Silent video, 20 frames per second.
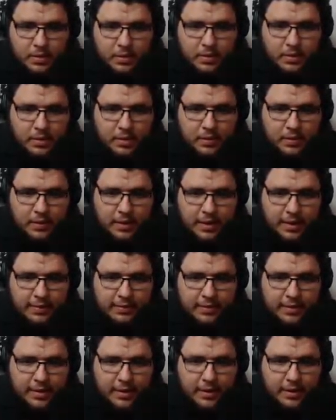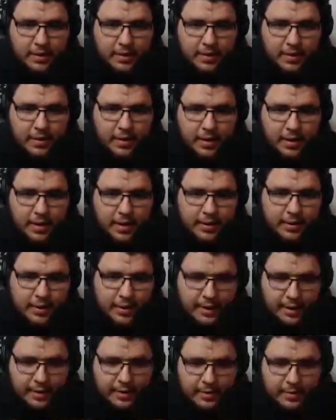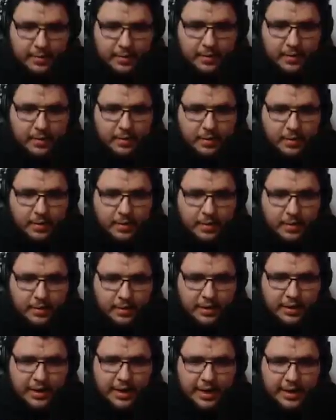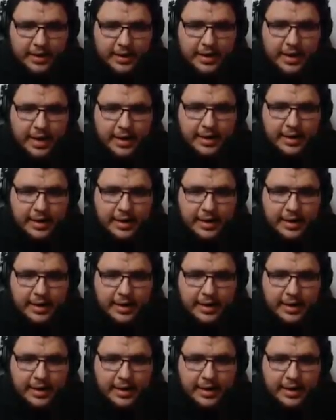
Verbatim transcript: Don't have that. I got that. Yep, he yep. got he got it, he